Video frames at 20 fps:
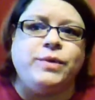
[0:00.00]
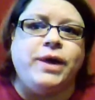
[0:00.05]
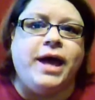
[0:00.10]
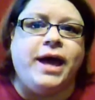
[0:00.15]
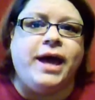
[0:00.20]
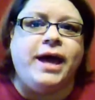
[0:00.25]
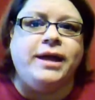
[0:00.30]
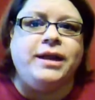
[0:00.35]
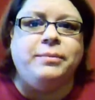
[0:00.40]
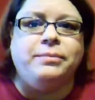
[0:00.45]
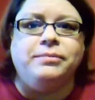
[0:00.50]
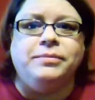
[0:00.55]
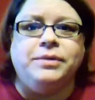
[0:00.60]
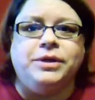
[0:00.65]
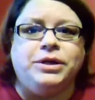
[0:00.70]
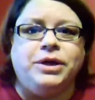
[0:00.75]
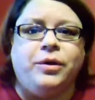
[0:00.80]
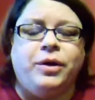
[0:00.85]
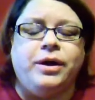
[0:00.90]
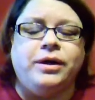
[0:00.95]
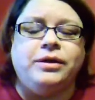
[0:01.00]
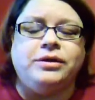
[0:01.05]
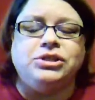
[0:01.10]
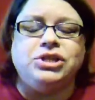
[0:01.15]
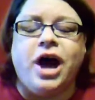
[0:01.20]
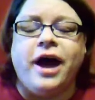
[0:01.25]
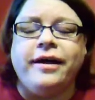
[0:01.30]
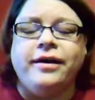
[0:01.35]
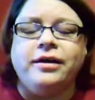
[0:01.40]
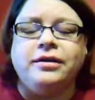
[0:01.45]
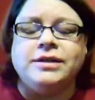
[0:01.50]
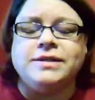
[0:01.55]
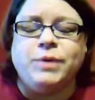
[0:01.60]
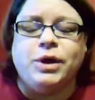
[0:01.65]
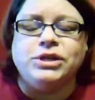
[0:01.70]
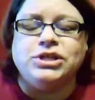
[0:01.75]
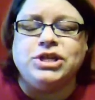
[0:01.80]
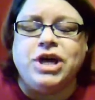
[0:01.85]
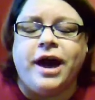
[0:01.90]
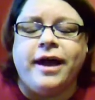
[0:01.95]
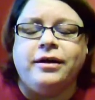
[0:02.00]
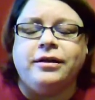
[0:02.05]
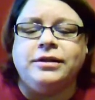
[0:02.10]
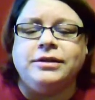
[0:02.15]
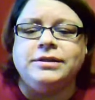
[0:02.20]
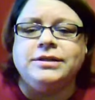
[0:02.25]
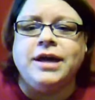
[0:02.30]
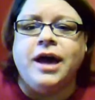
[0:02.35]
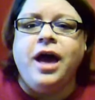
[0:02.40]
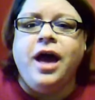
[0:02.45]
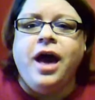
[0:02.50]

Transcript: We had a small child,